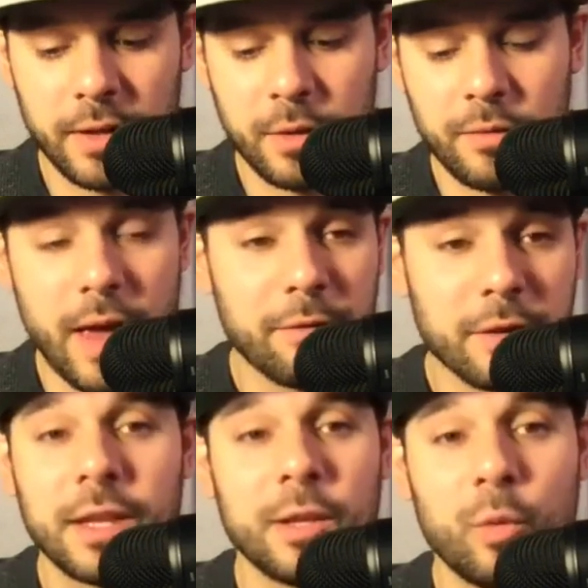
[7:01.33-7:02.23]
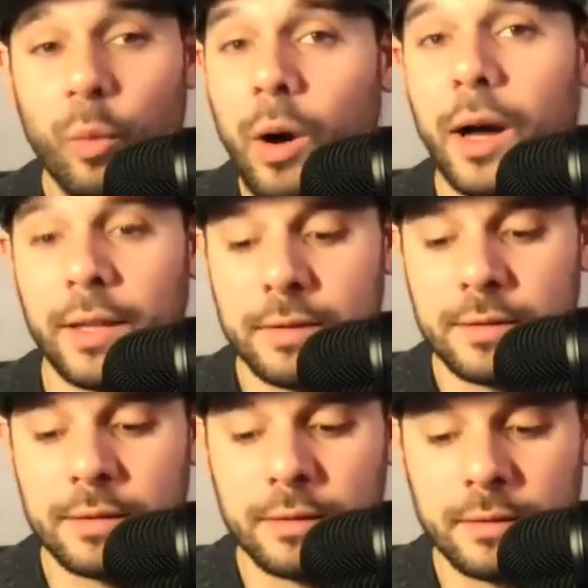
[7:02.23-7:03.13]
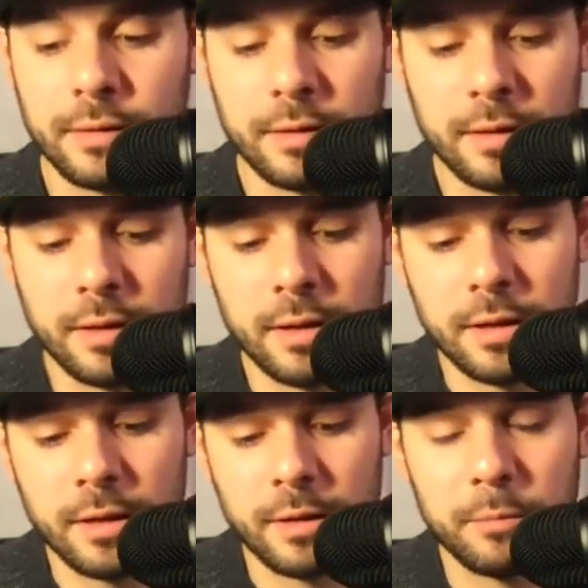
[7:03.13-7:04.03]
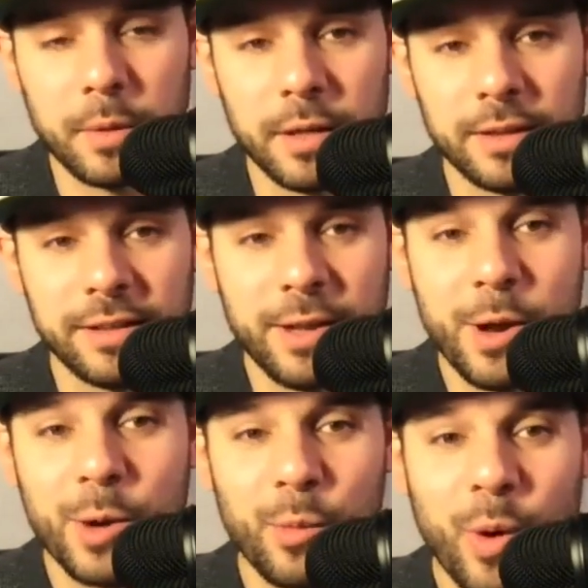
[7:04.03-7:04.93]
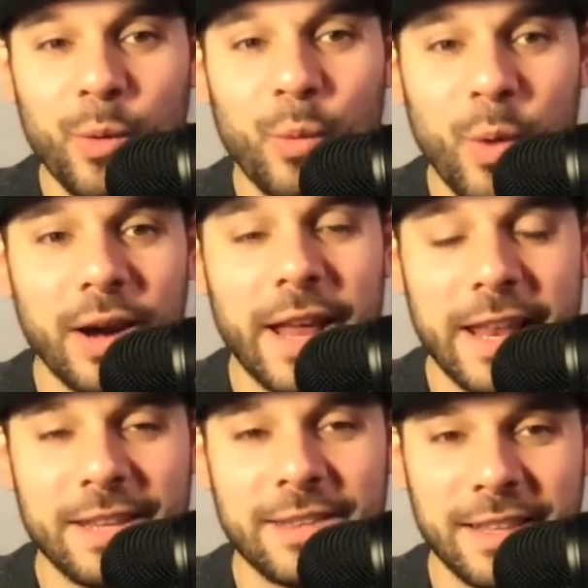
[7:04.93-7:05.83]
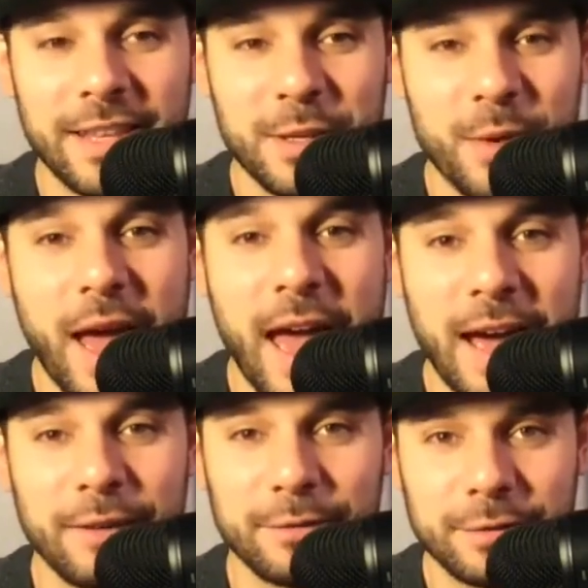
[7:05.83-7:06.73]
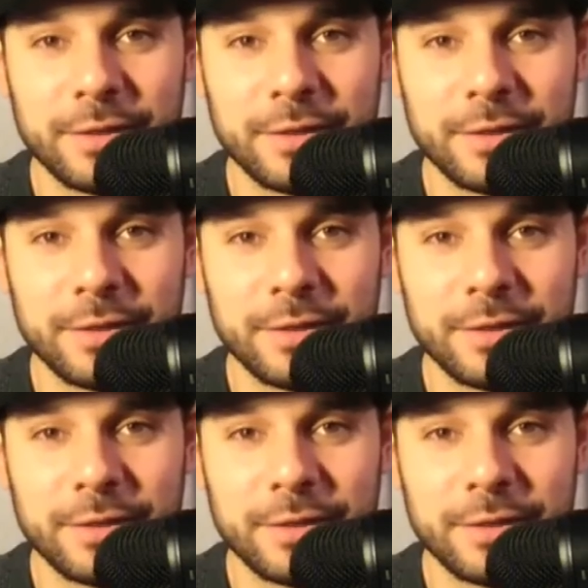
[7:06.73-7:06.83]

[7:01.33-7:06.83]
that you have everything you want, but you won't want anything that you have.